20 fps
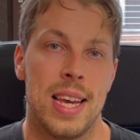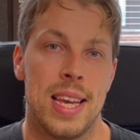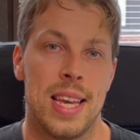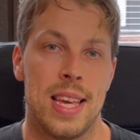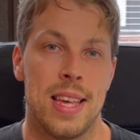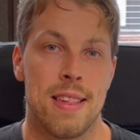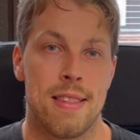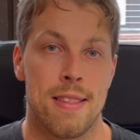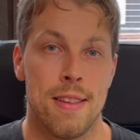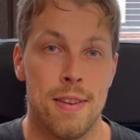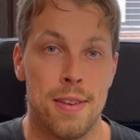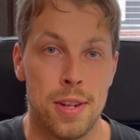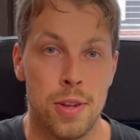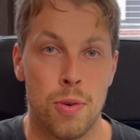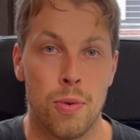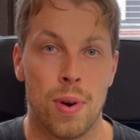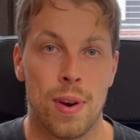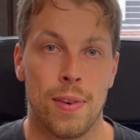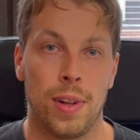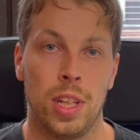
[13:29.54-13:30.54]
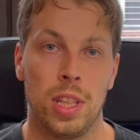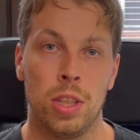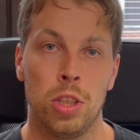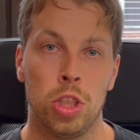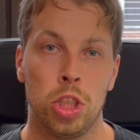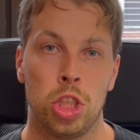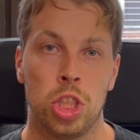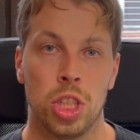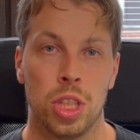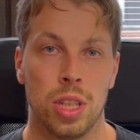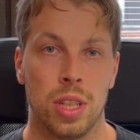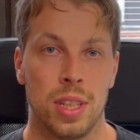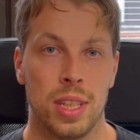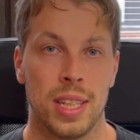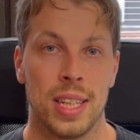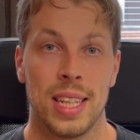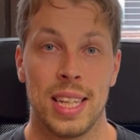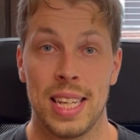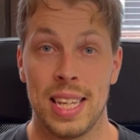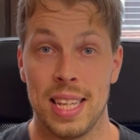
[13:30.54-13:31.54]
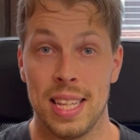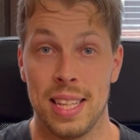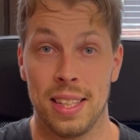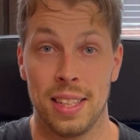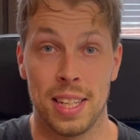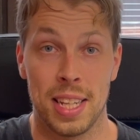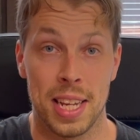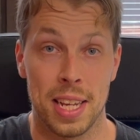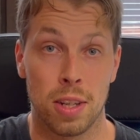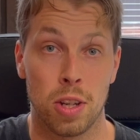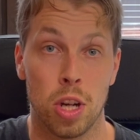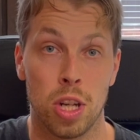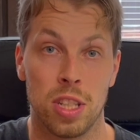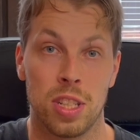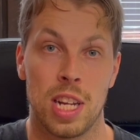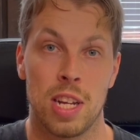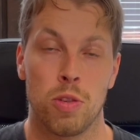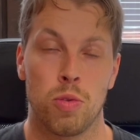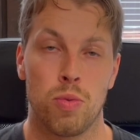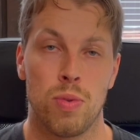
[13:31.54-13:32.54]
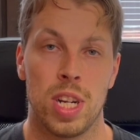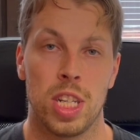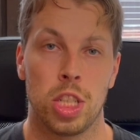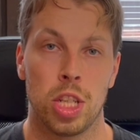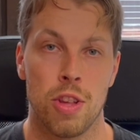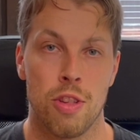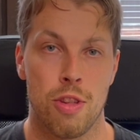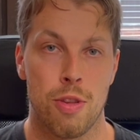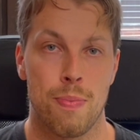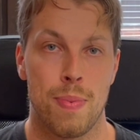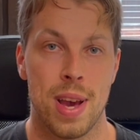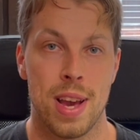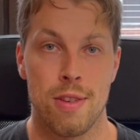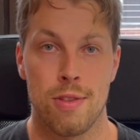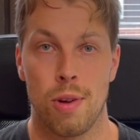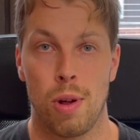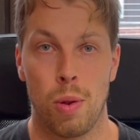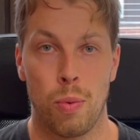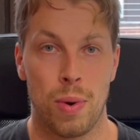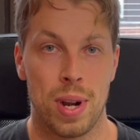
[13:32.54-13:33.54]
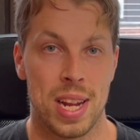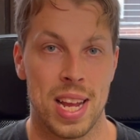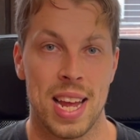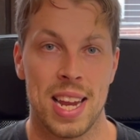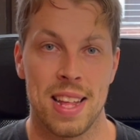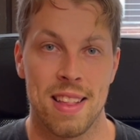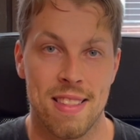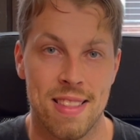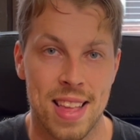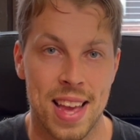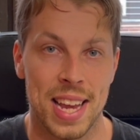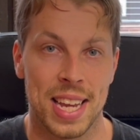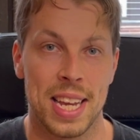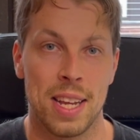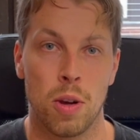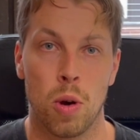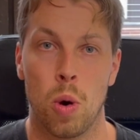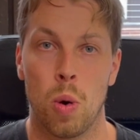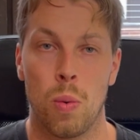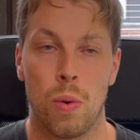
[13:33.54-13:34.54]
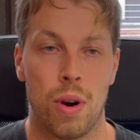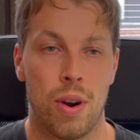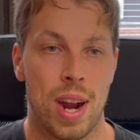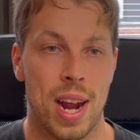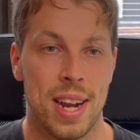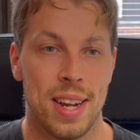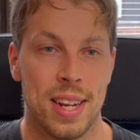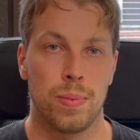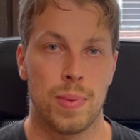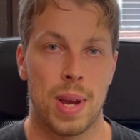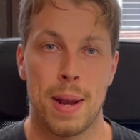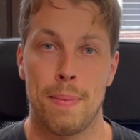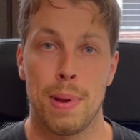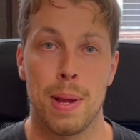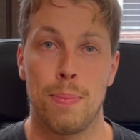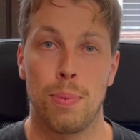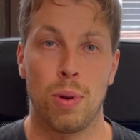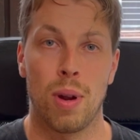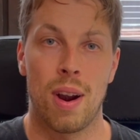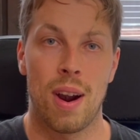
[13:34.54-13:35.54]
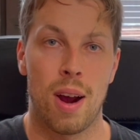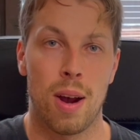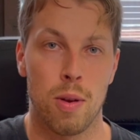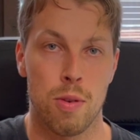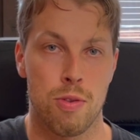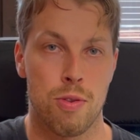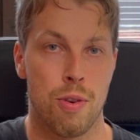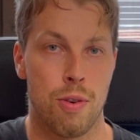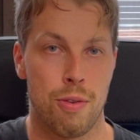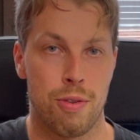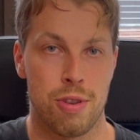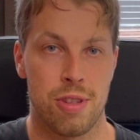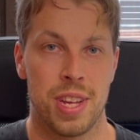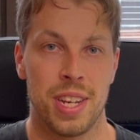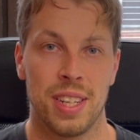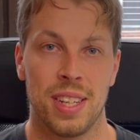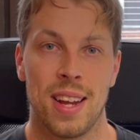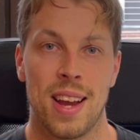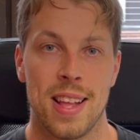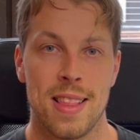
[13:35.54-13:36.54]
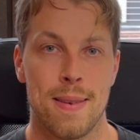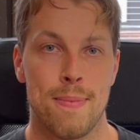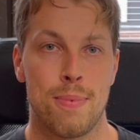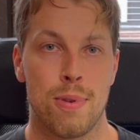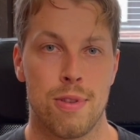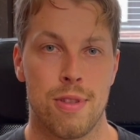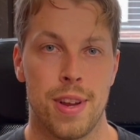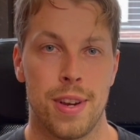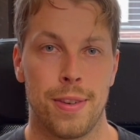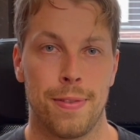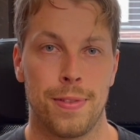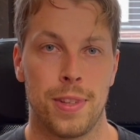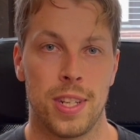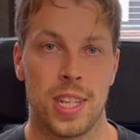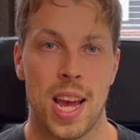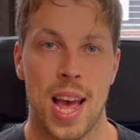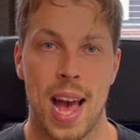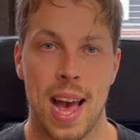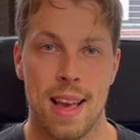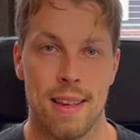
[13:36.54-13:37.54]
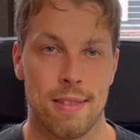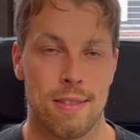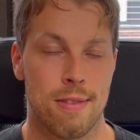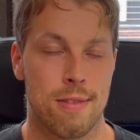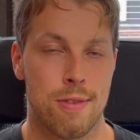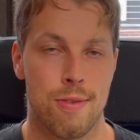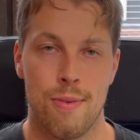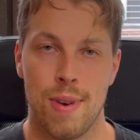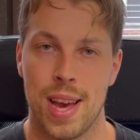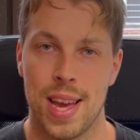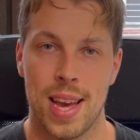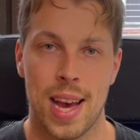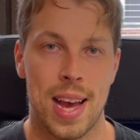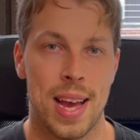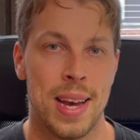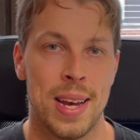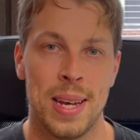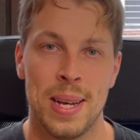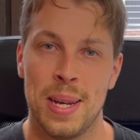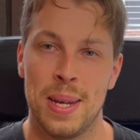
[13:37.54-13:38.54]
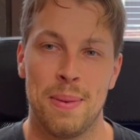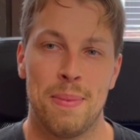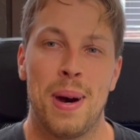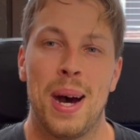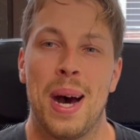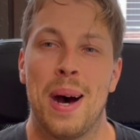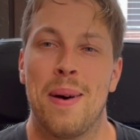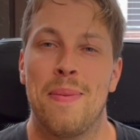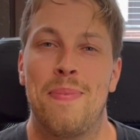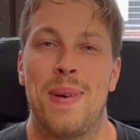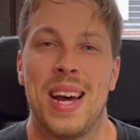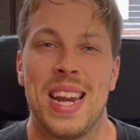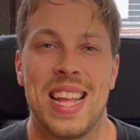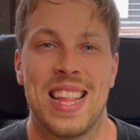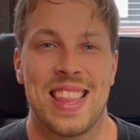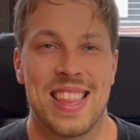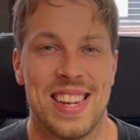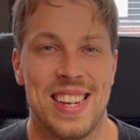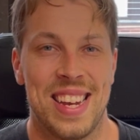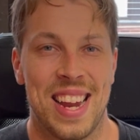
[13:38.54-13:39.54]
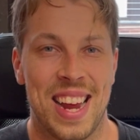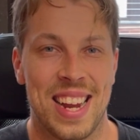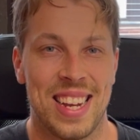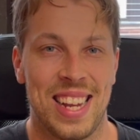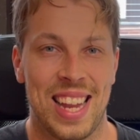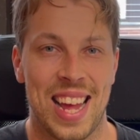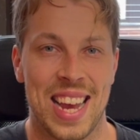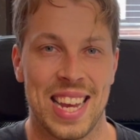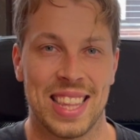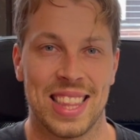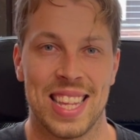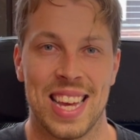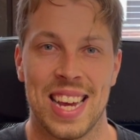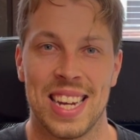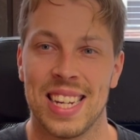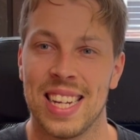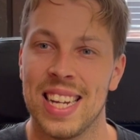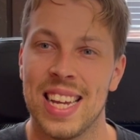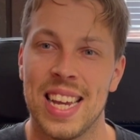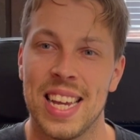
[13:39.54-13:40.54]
is the new revolution in the content creation space already and it's taking over and people are outsourcing 90% of the tasks to AI, but it's none like that.